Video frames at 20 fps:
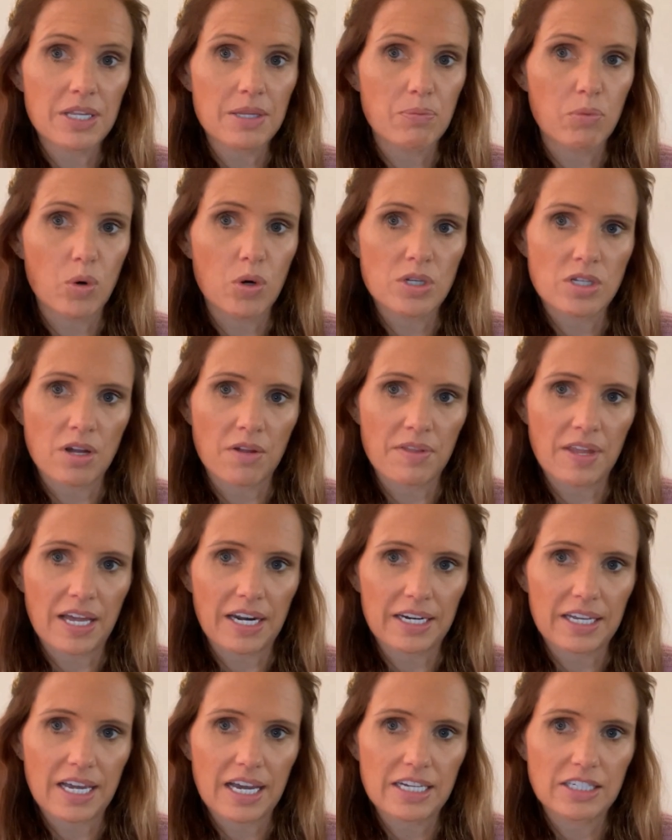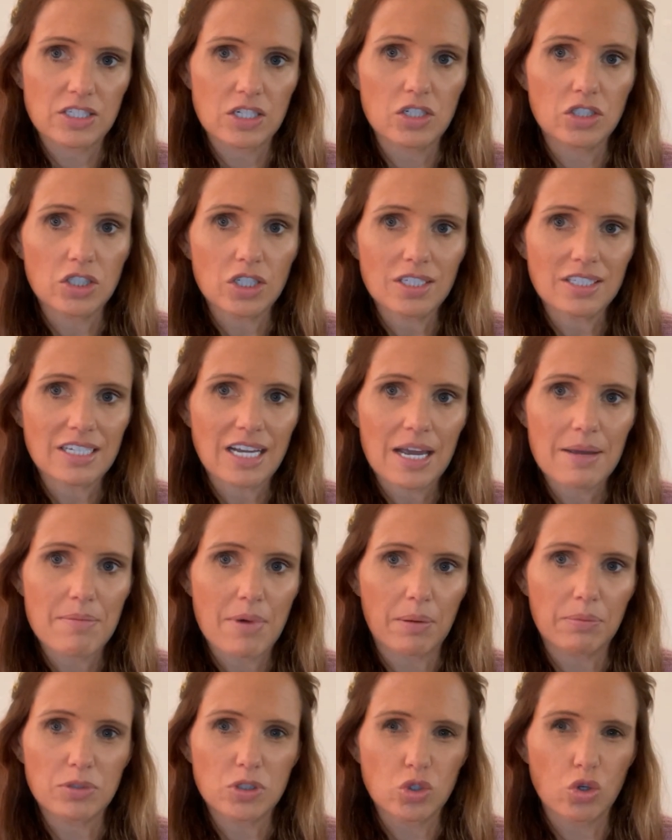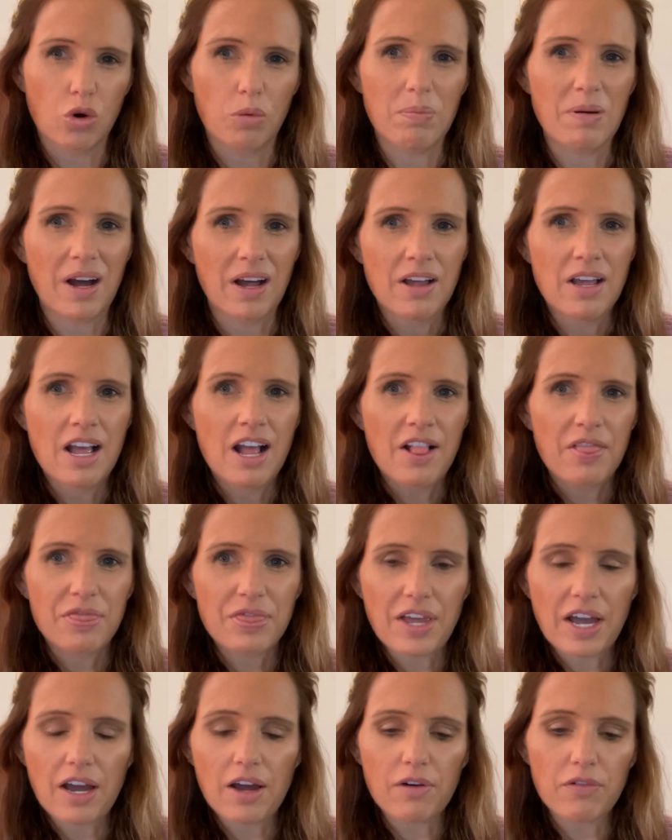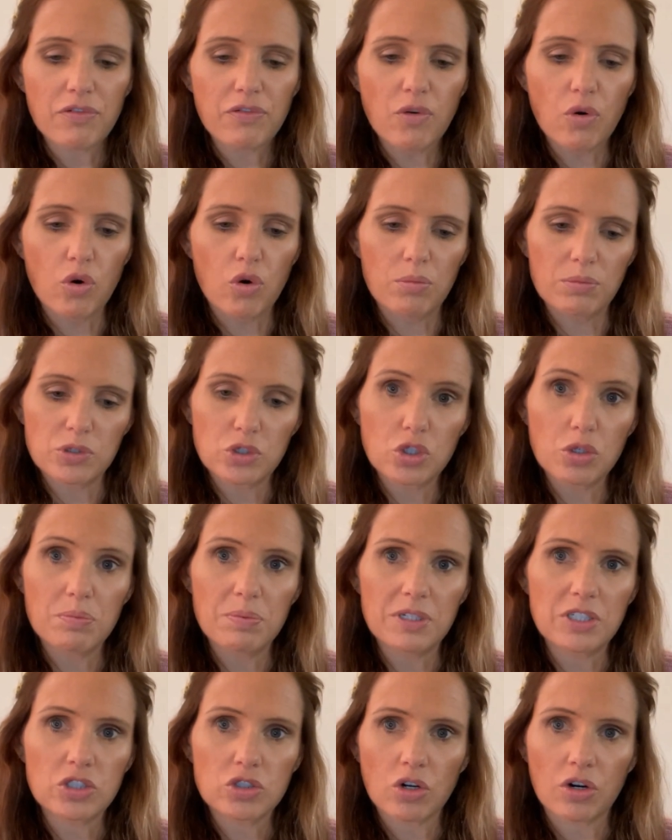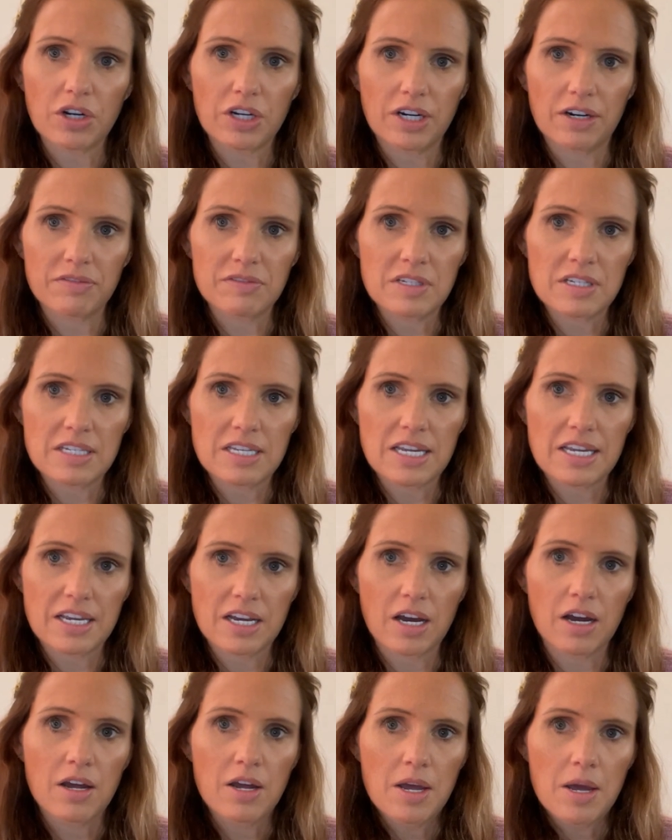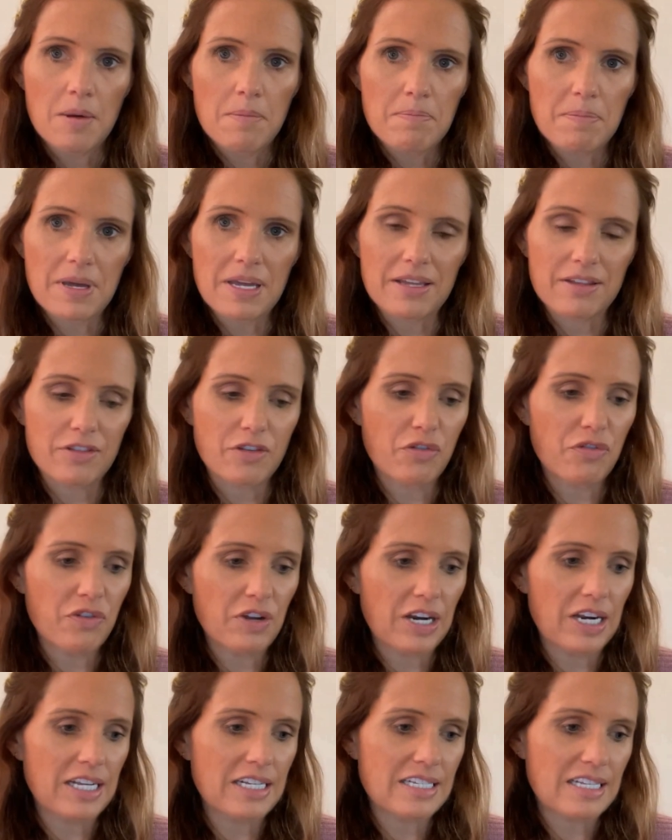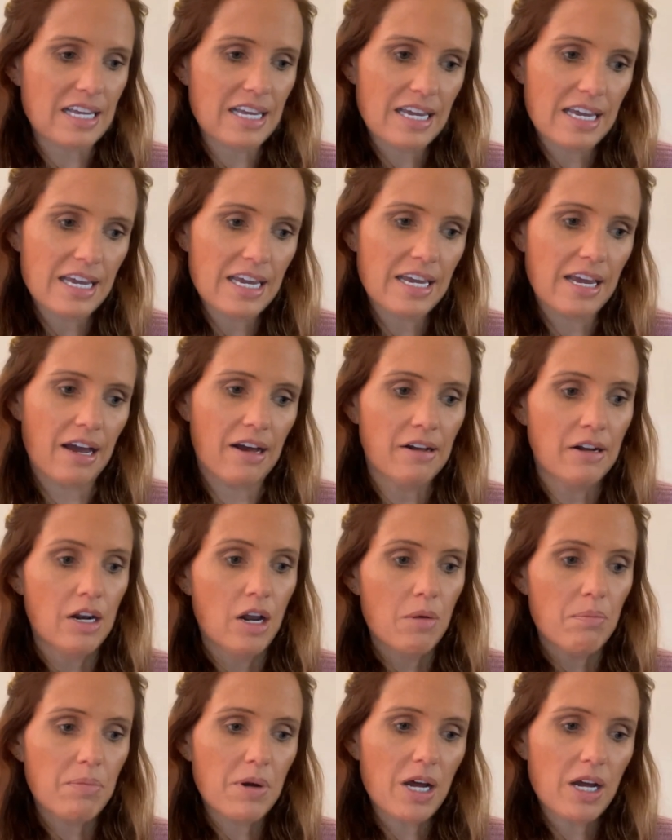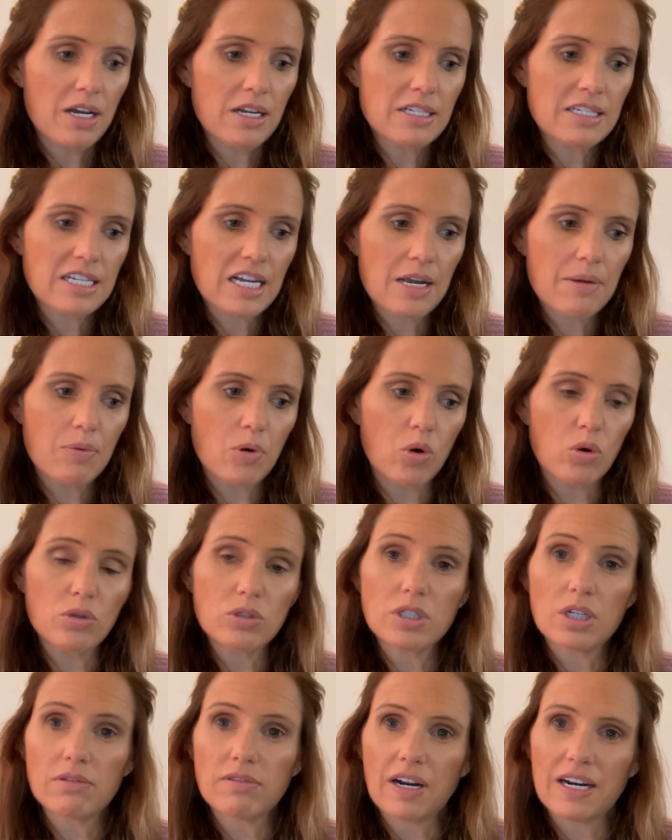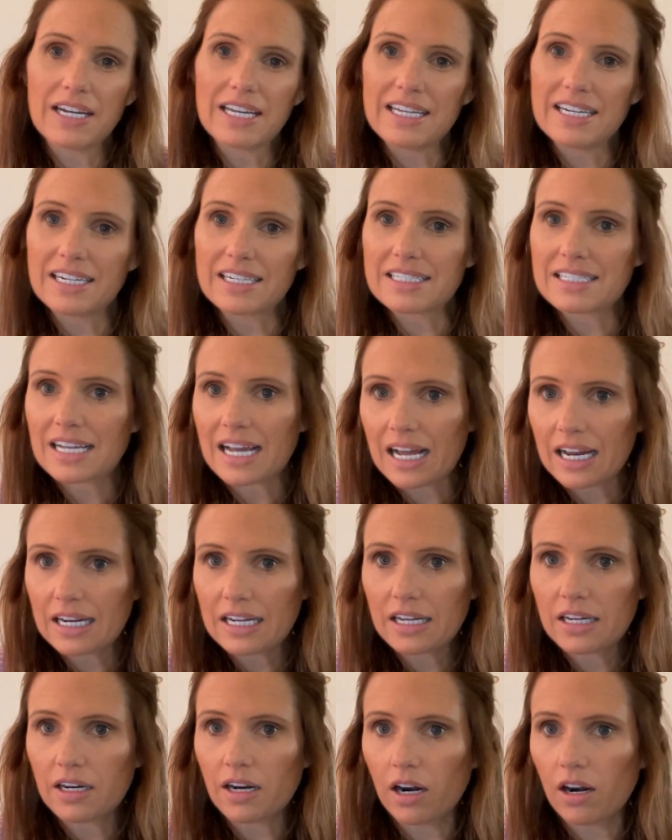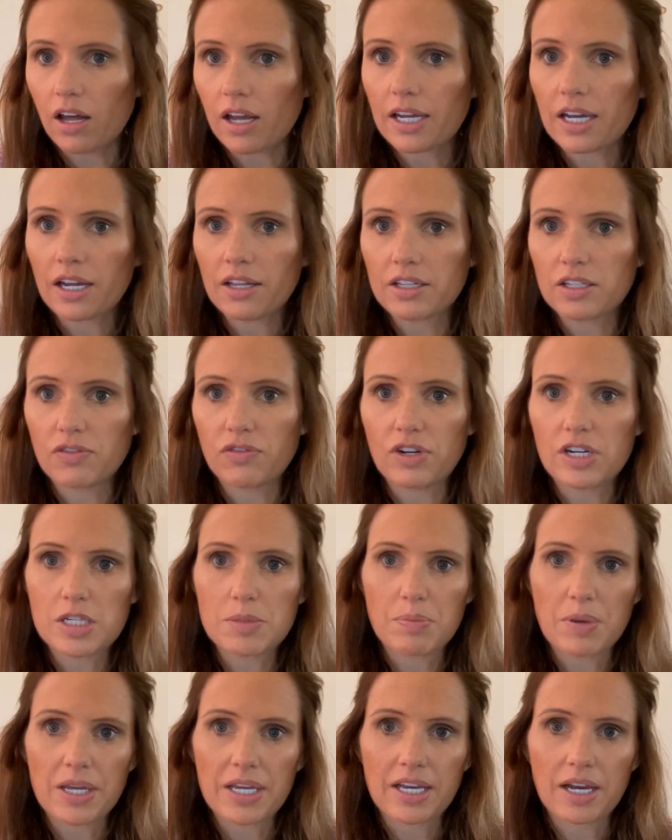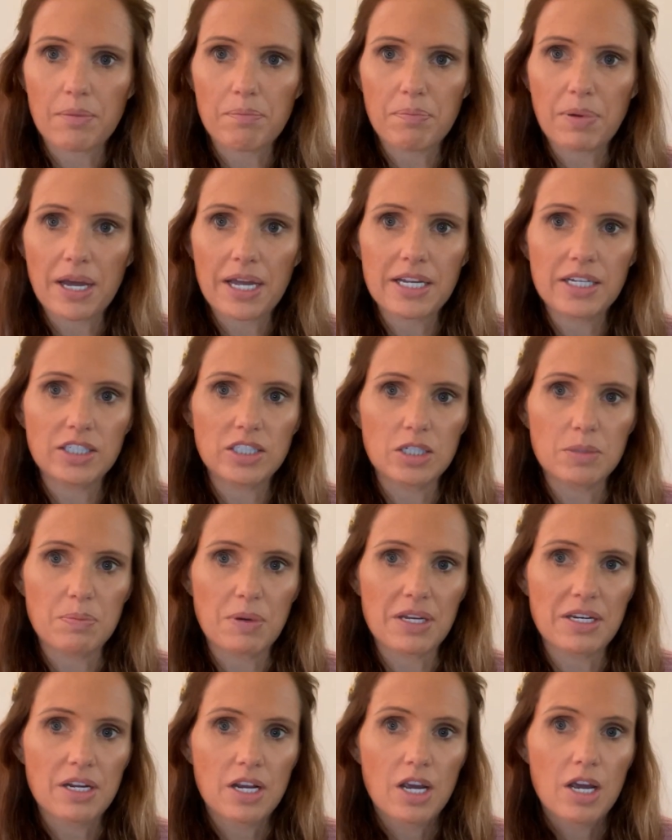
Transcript: the boys on that occasion, just came up short, but that form should be strong enough to see her beat the fillies here. But her stable also run in Italian. I like how this filly's been campaigned. She's been